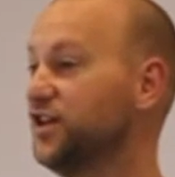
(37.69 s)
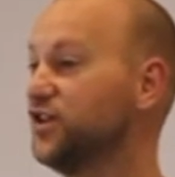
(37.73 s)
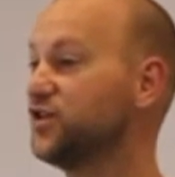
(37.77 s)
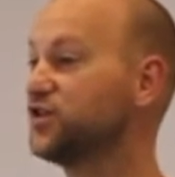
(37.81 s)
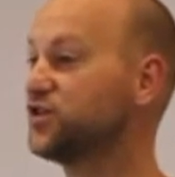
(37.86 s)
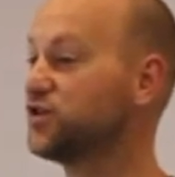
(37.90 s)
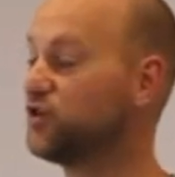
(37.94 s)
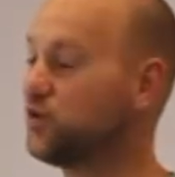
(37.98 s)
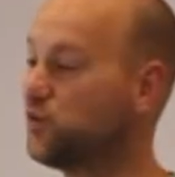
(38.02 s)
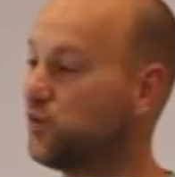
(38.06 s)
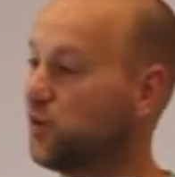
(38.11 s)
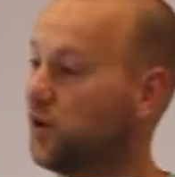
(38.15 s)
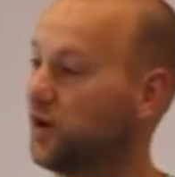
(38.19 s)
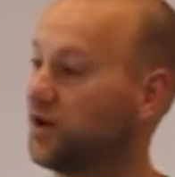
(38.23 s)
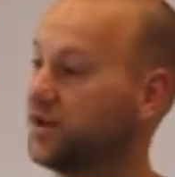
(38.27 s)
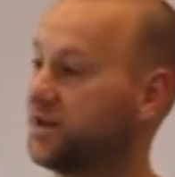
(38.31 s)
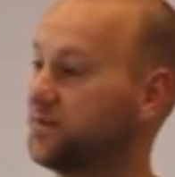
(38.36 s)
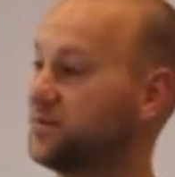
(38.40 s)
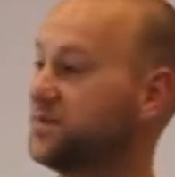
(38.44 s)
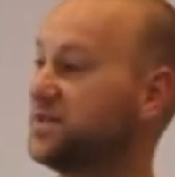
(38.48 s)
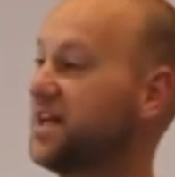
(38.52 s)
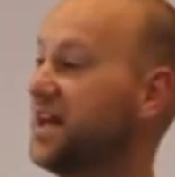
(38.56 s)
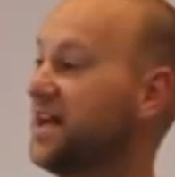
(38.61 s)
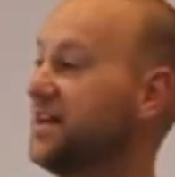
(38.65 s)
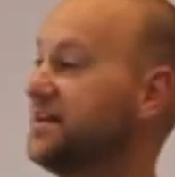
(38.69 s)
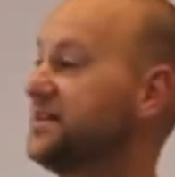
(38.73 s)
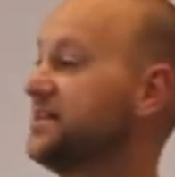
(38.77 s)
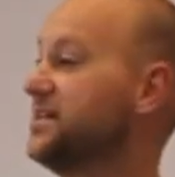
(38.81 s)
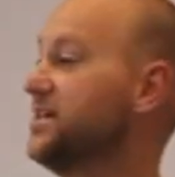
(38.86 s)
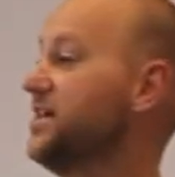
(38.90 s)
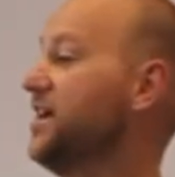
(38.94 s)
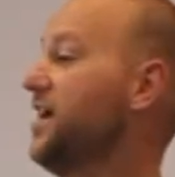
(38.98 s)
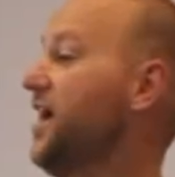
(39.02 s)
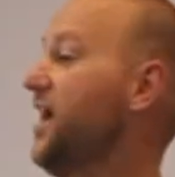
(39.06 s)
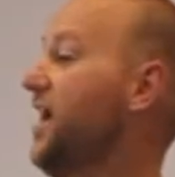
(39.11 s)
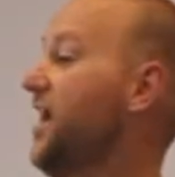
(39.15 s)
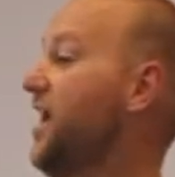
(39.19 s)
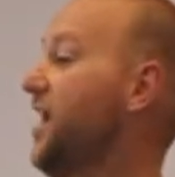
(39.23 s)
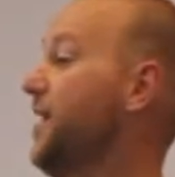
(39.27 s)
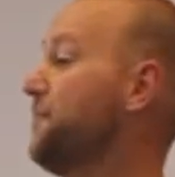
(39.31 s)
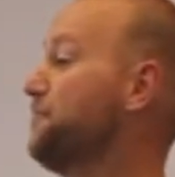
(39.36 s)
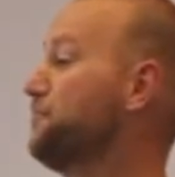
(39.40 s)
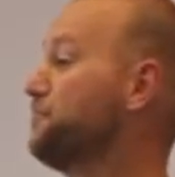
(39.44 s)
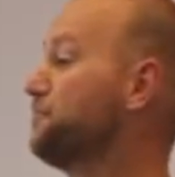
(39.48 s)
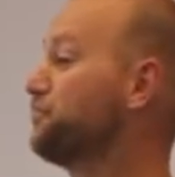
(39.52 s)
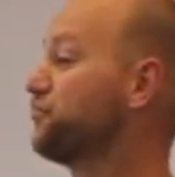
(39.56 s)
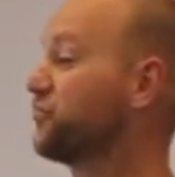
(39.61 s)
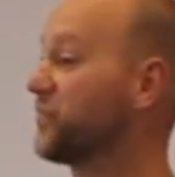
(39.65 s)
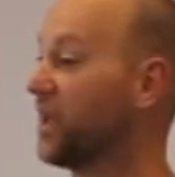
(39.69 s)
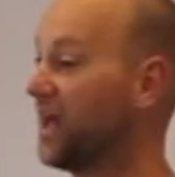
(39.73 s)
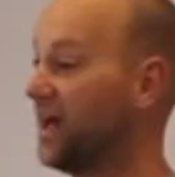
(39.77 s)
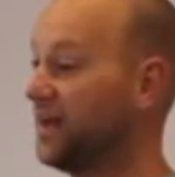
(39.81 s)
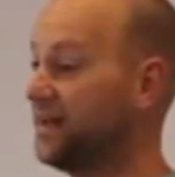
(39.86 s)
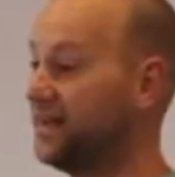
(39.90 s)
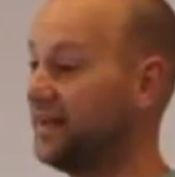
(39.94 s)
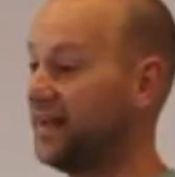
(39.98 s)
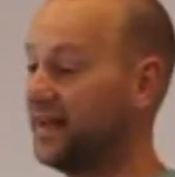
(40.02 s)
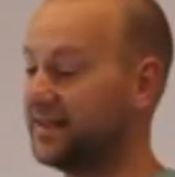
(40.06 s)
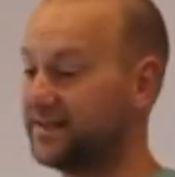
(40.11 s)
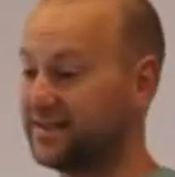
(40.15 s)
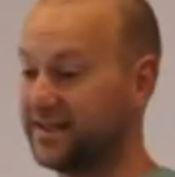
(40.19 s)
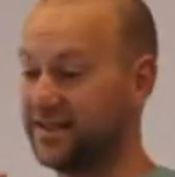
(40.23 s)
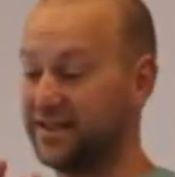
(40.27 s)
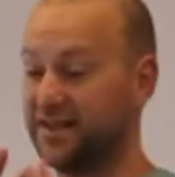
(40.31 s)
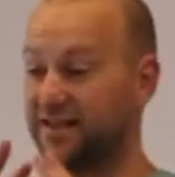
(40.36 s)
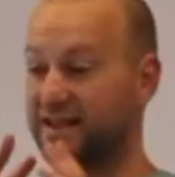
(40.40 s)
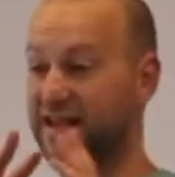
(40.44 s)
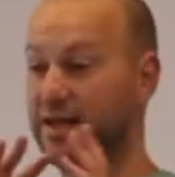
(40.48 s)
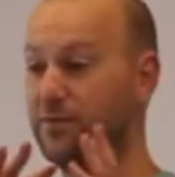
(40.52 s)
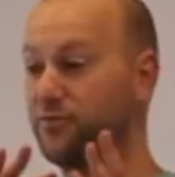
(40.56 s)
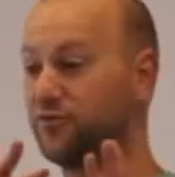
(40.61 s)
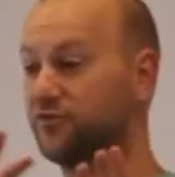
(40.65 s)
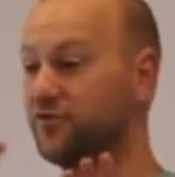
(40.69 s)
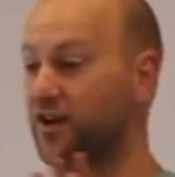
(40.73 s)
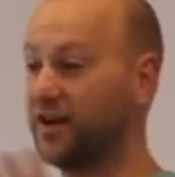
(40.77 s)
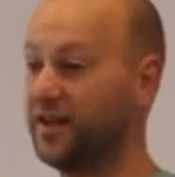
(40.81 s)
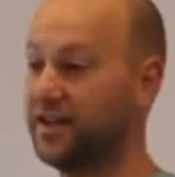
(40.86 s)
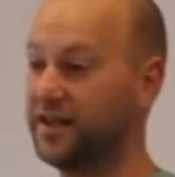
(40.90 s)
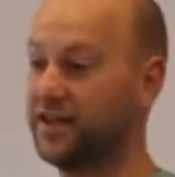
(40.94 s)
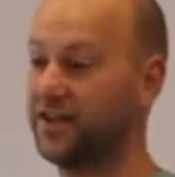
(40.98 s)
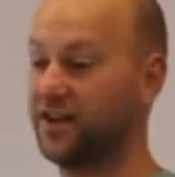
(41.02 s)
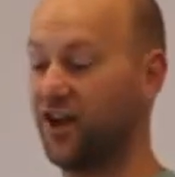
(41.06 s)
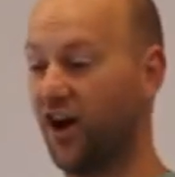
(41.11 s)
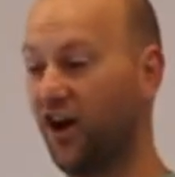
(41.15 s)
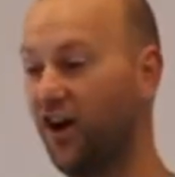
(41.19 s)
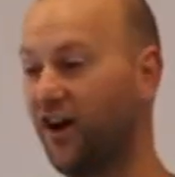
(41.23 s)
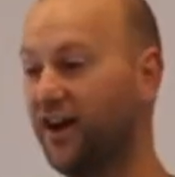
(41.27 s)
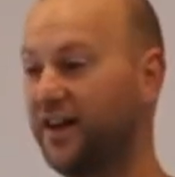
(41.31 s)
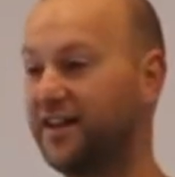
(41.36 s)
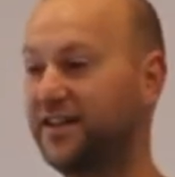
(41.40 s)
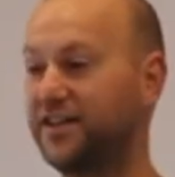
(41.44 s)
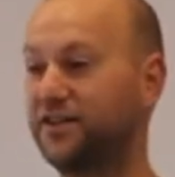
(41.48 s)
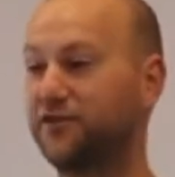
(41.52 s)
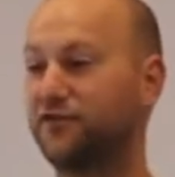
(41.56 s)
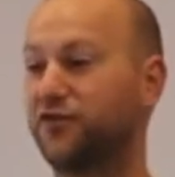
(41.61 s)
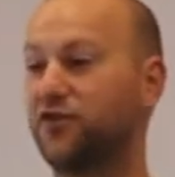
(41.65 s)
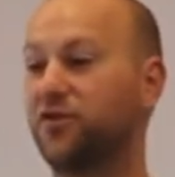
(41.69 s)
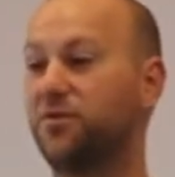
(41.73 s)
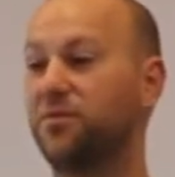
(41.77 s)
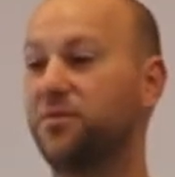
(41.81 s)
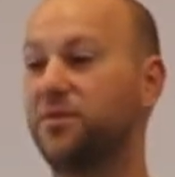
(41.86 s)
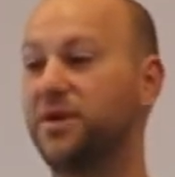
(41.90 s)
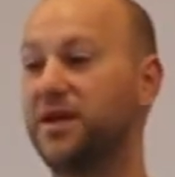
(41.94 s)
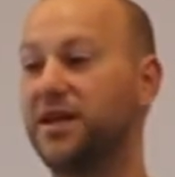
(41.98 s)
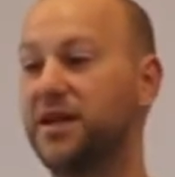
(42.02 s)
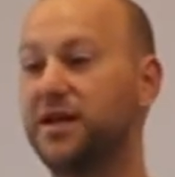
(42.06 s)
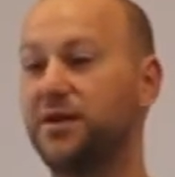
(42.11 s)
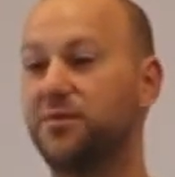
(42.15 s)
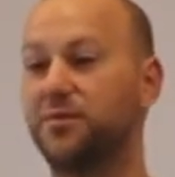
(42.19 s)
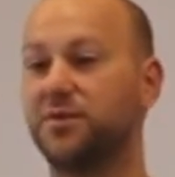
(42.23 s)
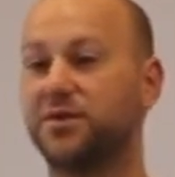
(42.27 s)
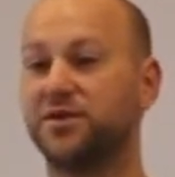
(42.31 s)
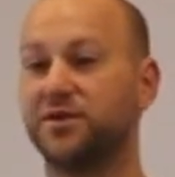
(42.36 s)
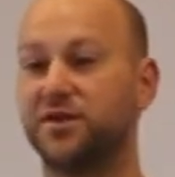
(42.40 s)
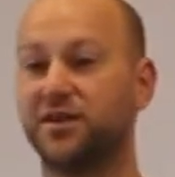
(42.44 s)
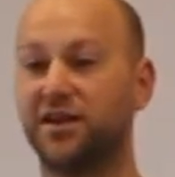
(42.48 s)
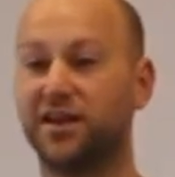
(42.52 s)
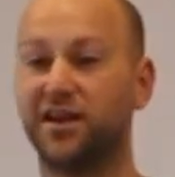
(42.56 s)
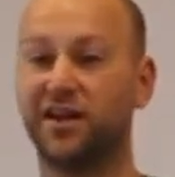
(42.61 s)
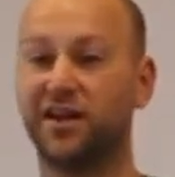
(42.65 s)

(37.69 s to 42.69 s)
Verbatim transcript: Saul wanted him dead, um, and he had to keep running and hiding from him. And,